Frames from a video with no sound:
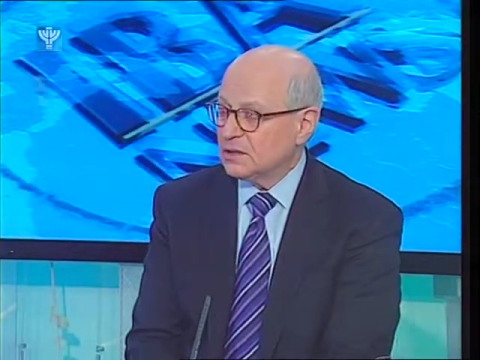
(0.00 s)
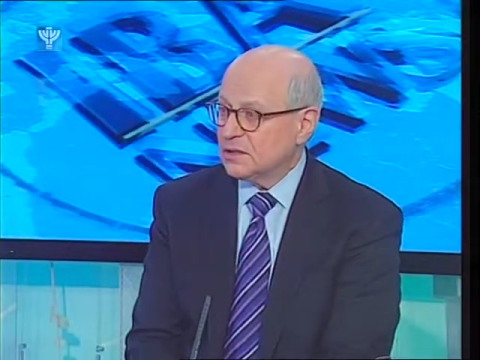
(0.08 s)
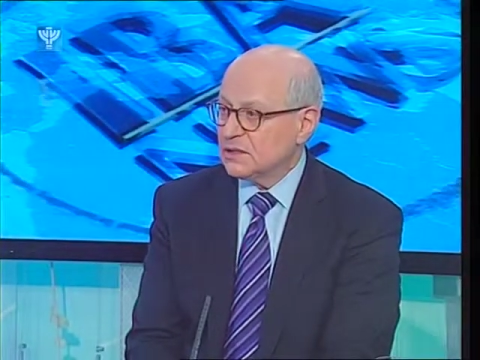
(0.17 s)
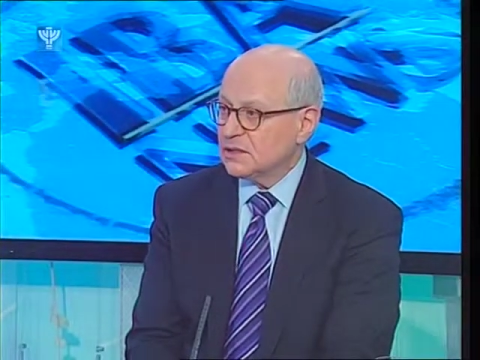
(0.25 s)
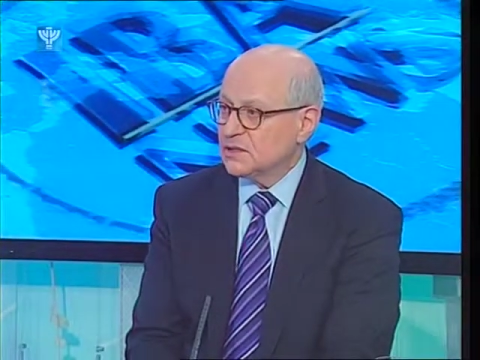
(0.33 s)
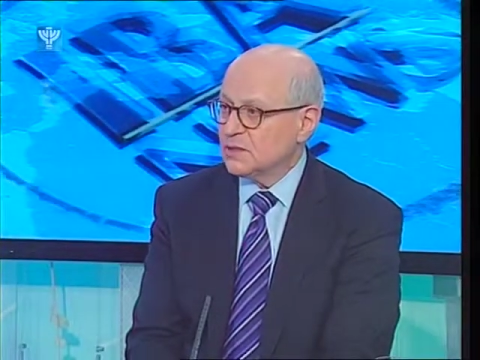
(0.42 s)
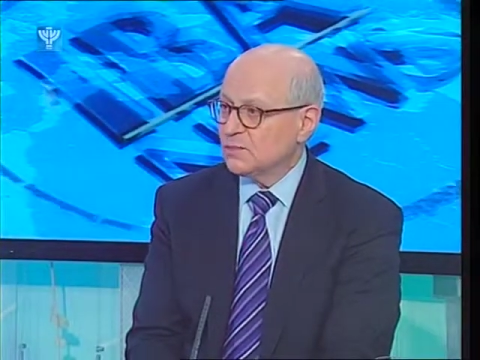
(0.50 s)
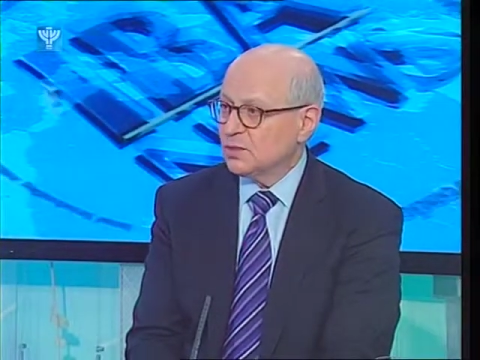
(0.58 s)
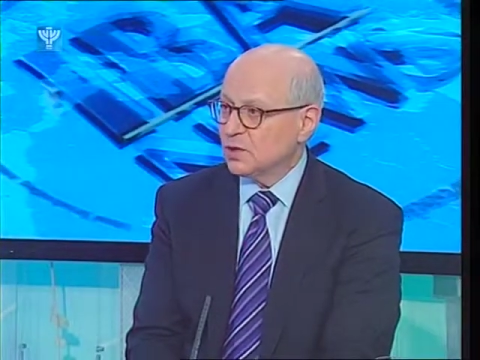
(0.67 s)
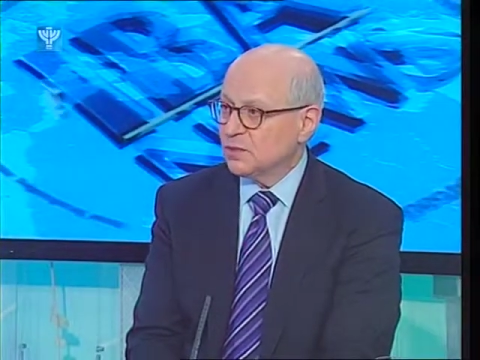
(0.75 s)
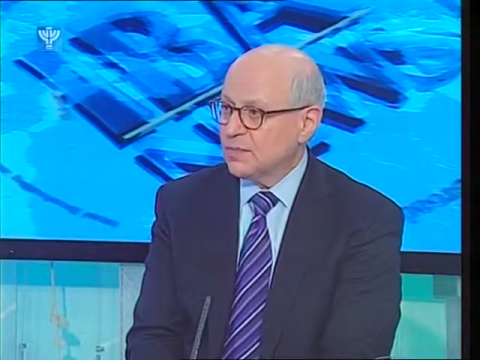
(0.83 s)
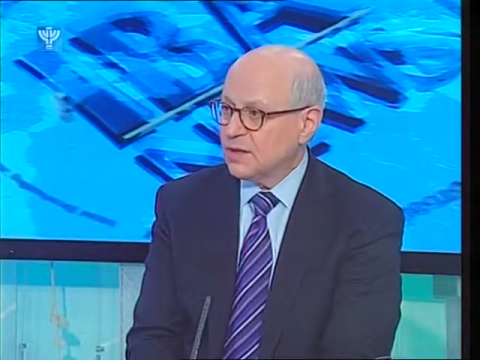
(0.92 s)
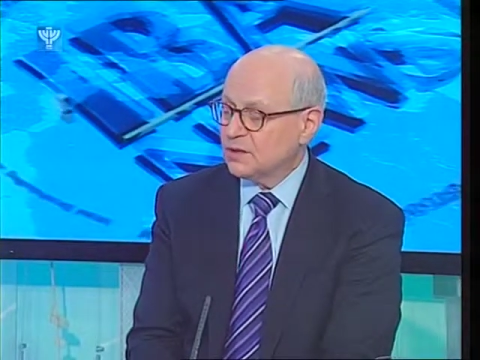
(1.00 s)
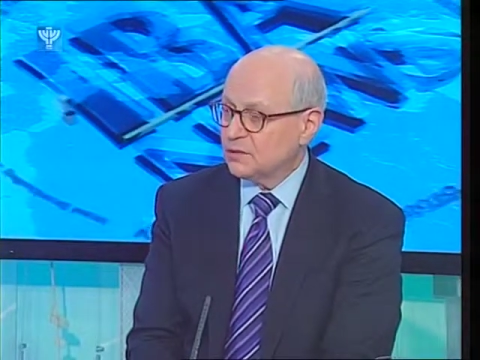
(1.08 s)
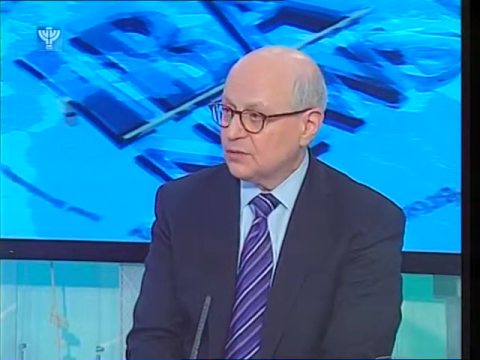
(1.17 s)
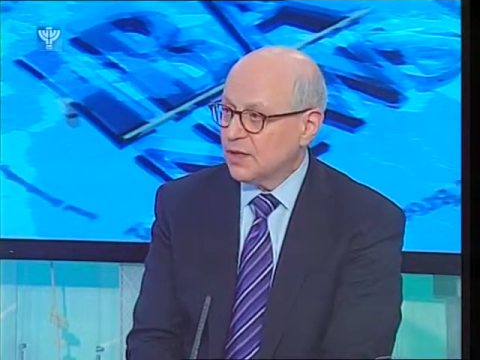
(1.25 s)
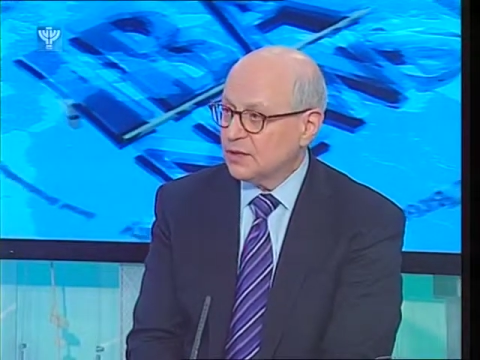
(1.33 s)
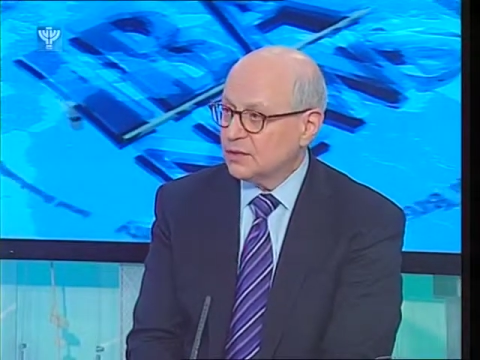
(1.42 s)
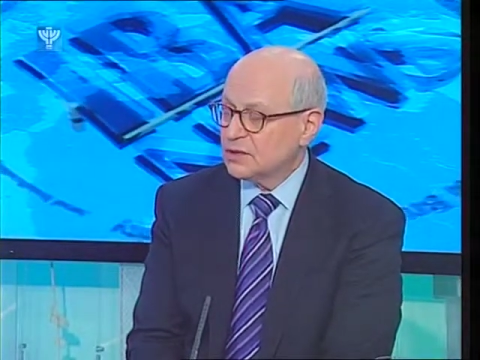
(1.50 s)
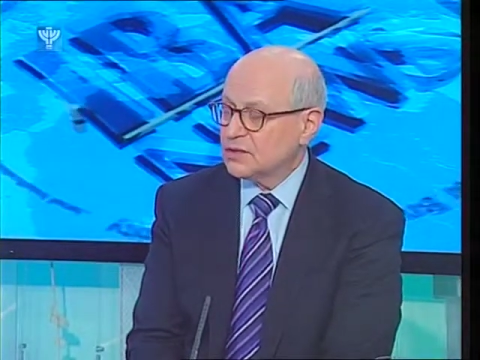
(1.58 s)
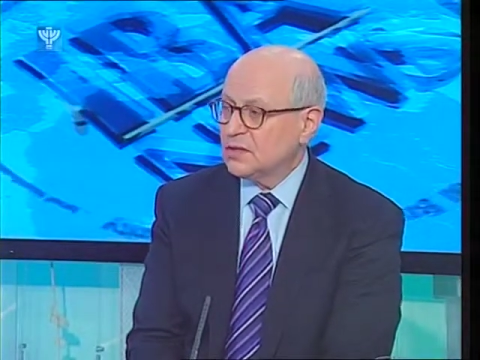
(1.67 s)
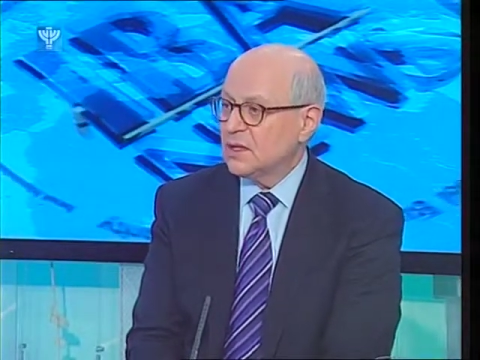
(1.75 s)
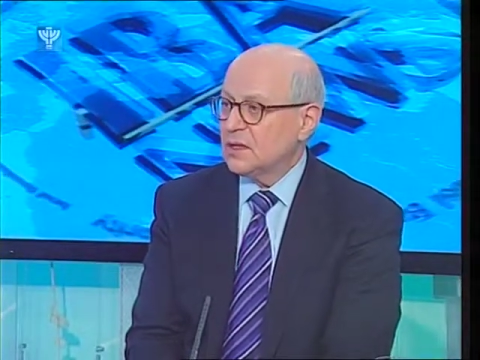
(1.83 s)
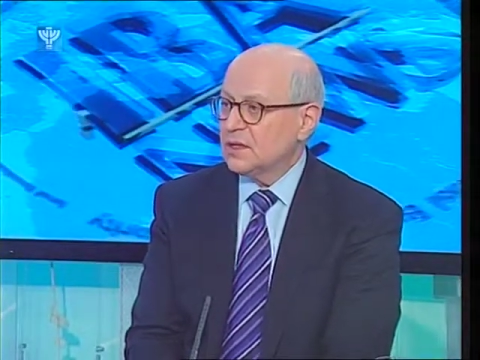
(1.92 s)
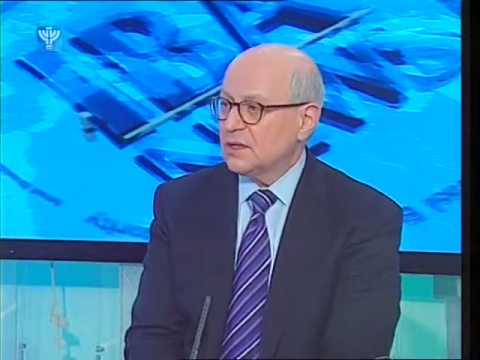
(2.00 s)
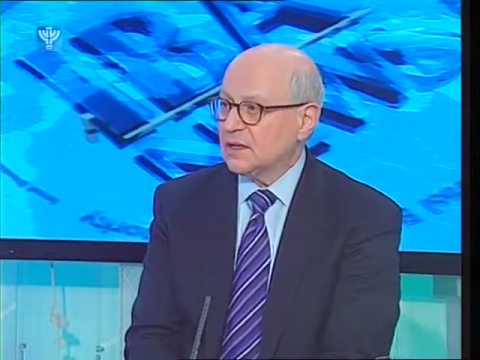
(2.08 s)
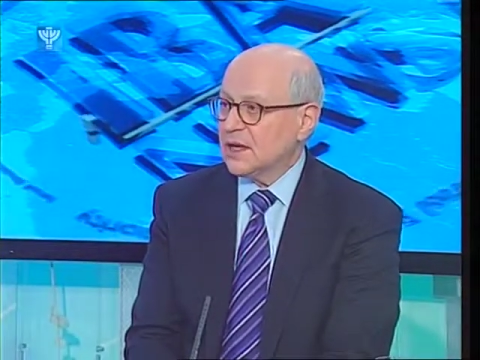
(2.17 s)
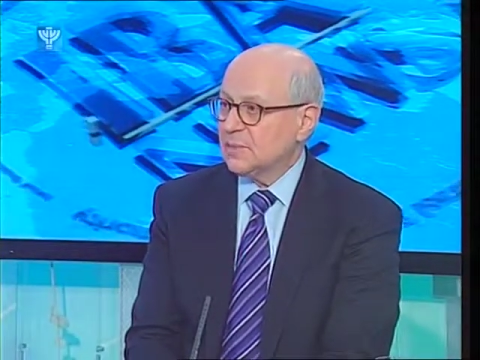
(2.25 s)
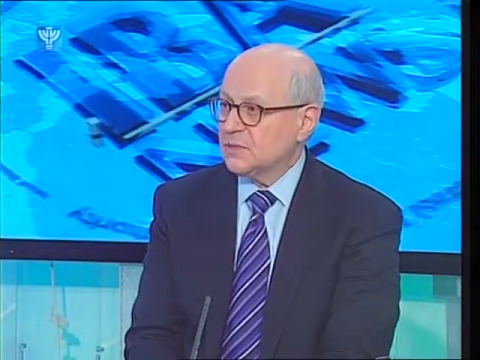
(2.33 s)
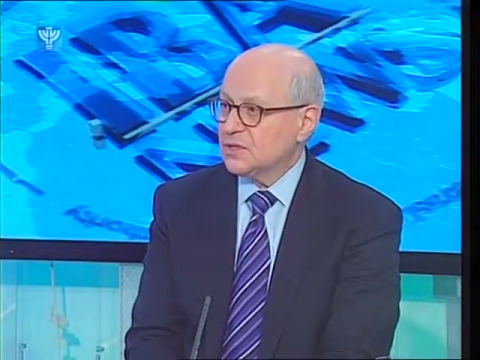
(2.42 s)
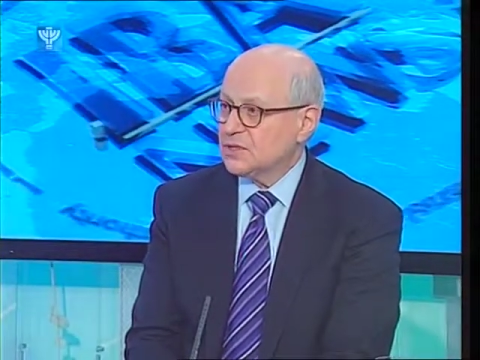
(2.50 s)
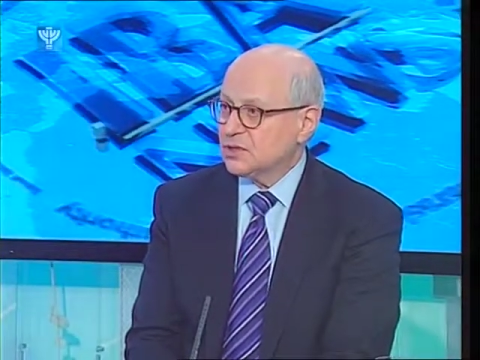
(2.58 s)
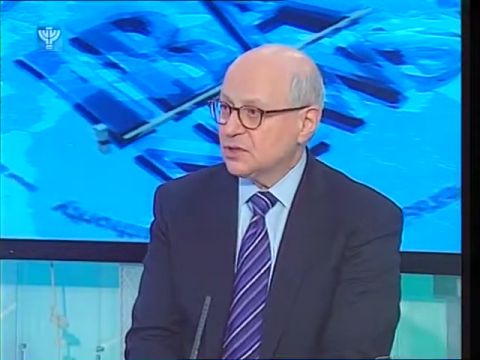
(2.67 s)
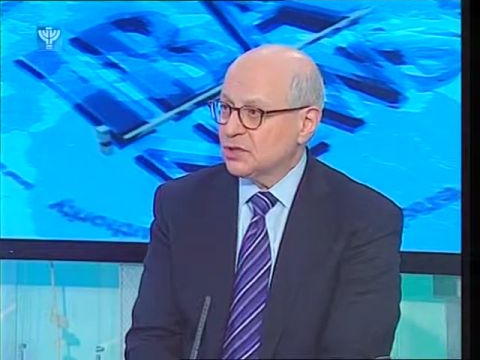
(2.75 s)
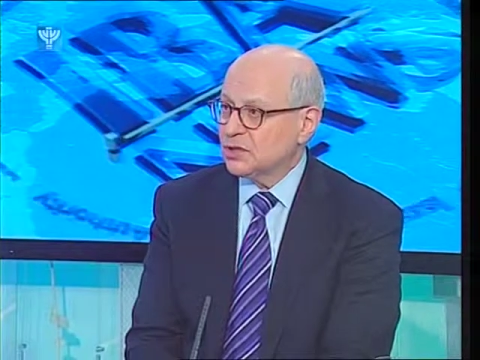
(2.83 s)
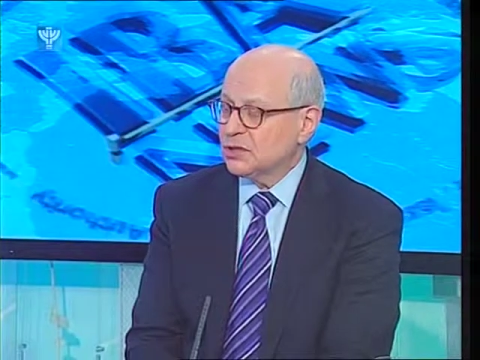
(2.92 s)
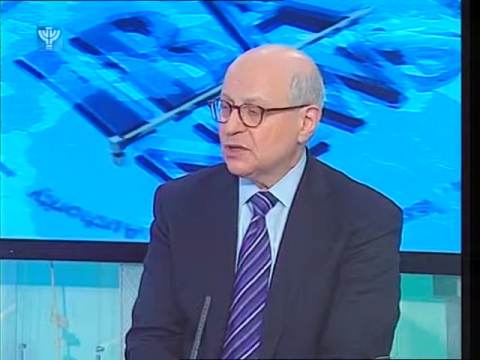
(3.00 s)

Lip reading: is superb medical records that can be searched.